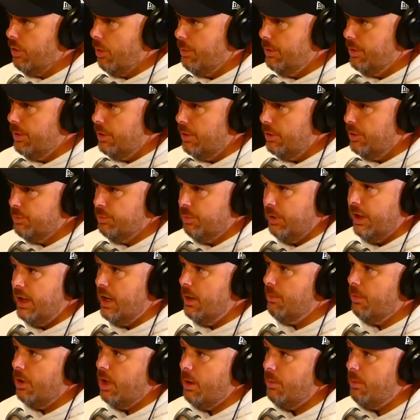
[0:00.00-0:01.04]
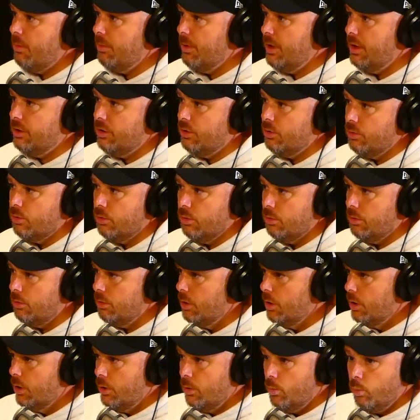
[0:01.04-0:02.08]
coming. There's plenty of money to be made, you know.
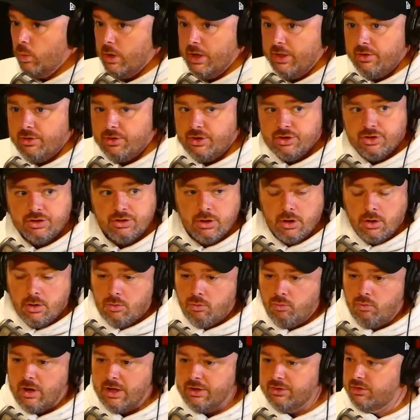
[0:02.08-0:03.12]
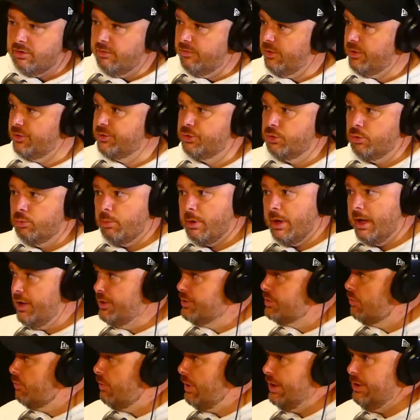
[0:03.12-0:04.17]
Whether it's rent to first home
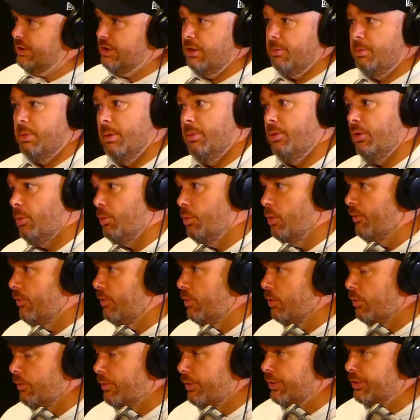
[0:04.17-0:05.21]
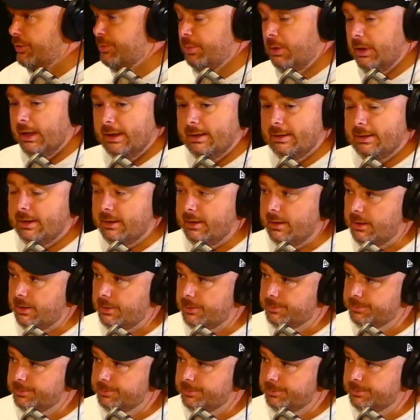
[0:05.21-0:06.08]
buyers or rent to the people that are moving over, there's plenty there.